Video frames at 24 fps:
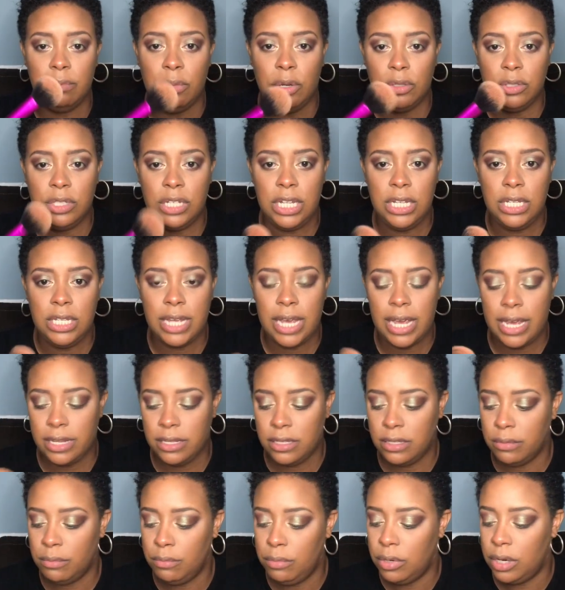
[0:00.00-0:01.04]

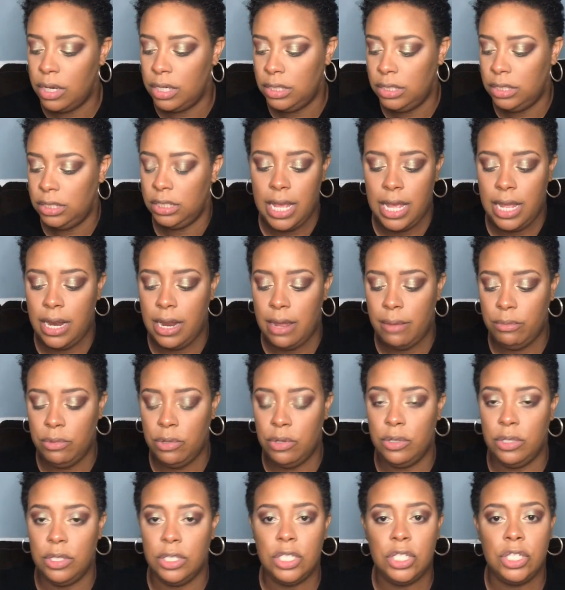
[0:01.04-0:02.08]
multitask brush, and I'm
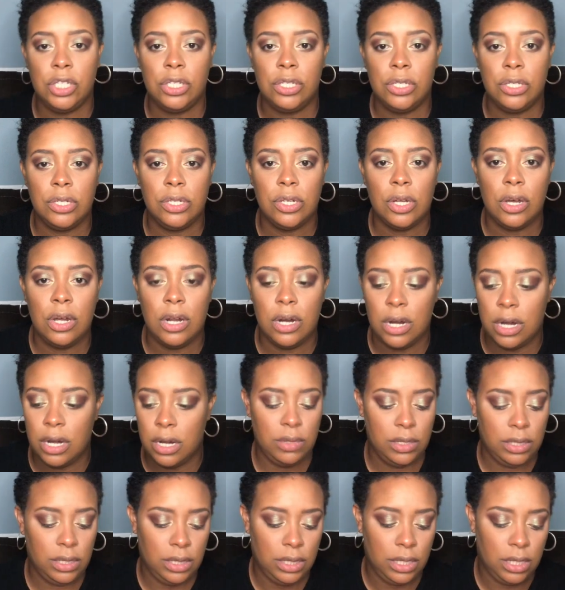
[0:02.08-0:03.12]
gonna start
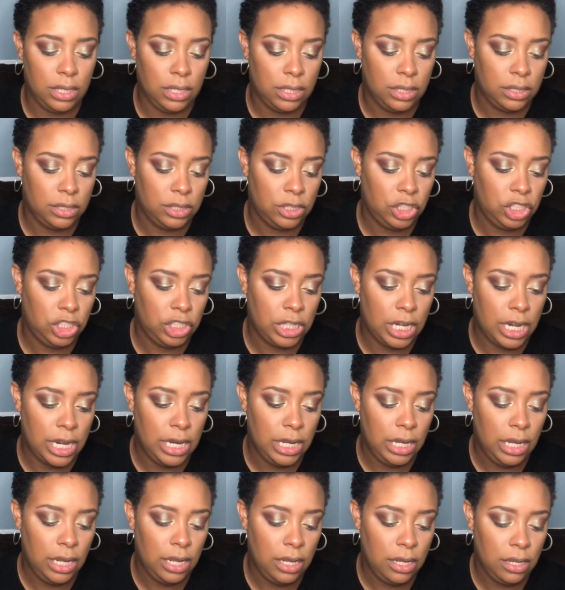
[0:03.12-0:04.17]
with the
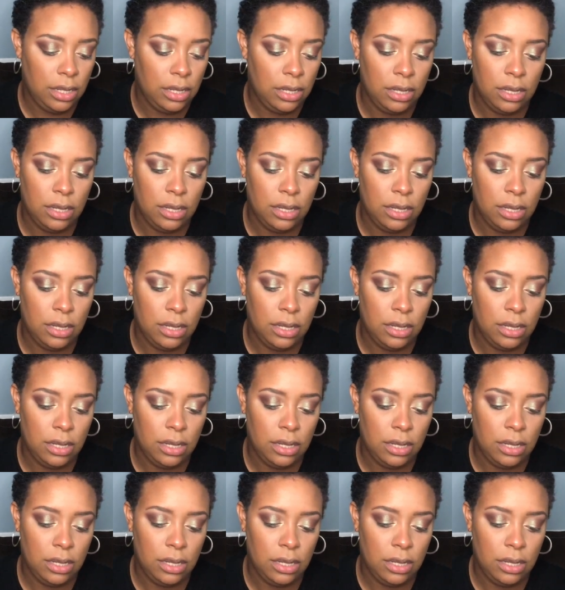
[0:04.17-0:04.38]
Shayla